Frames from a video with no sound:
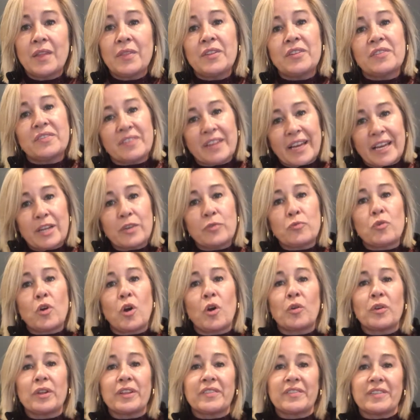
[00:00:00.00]
The second
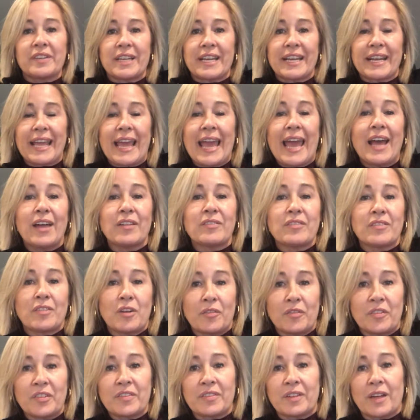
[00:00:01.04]
role is an accounts
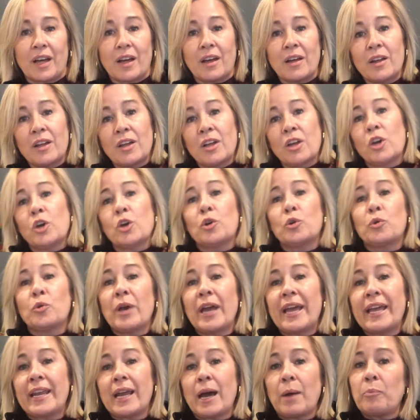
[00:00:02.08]
officer who will
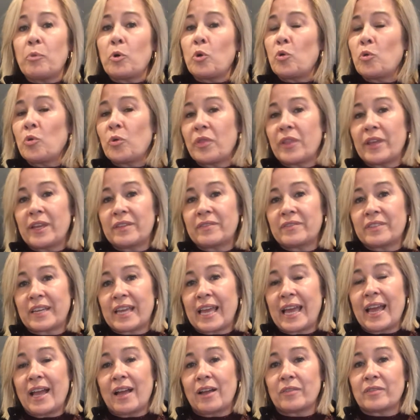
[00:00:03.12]
head up all things
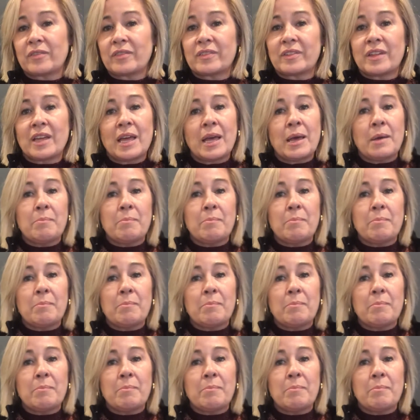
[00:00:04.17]
accounts,